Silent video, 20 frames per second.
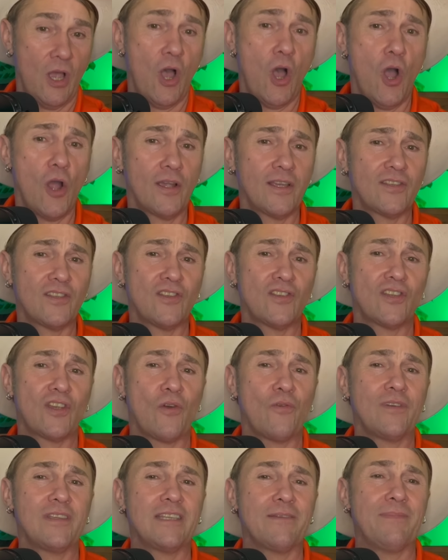August is
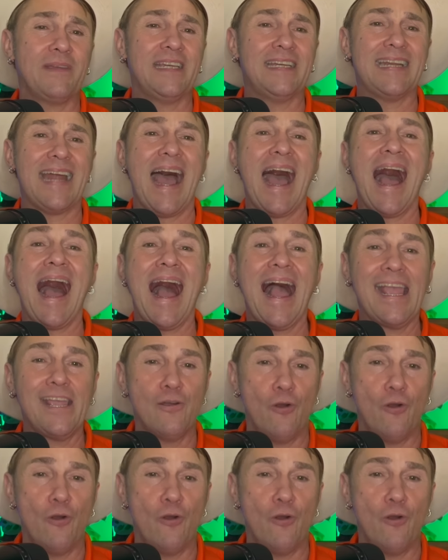going to be an eye